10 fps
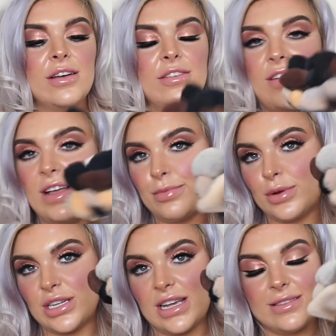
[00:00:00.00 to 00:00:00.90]
Face
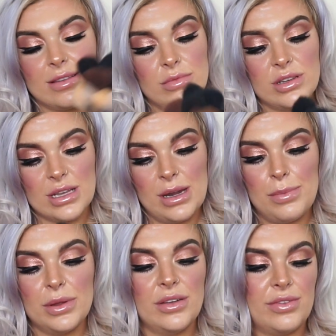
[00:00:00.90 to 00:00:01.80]
brushes. So I'm just going
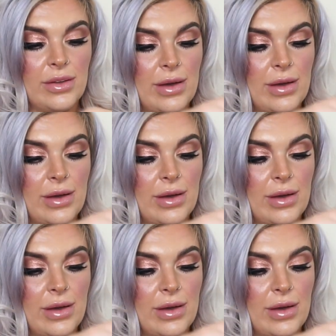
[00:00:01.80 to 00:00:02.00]
to pull a few